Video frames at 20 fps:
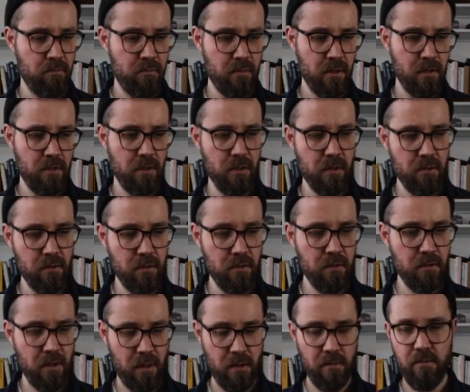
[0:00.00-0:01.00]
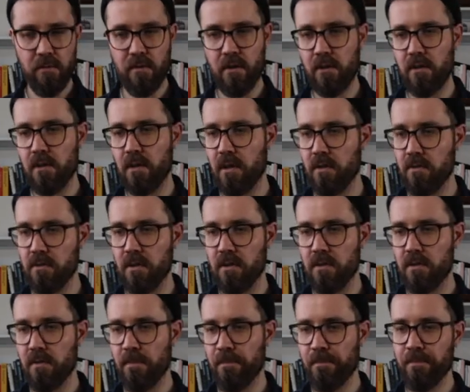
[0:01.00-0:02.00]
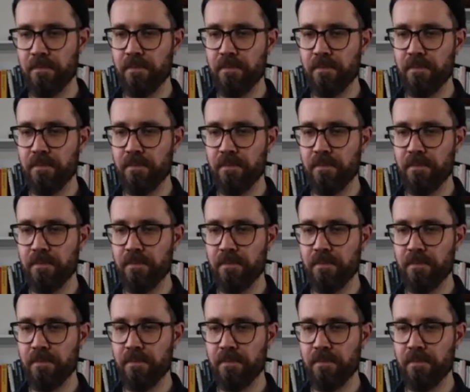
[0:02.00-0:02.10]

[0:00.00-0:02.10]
13 ounces? Yeah, 13 ounces.